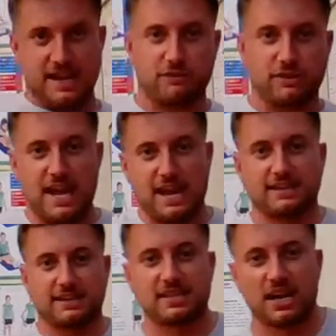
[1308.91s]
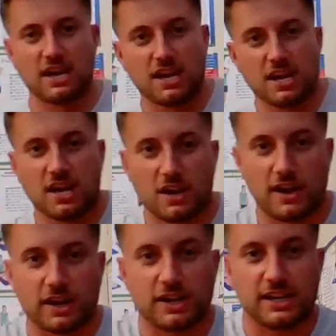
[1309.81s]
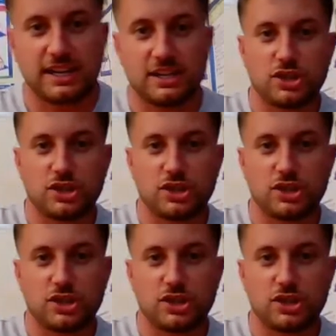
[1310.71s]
And relax. All right, going to get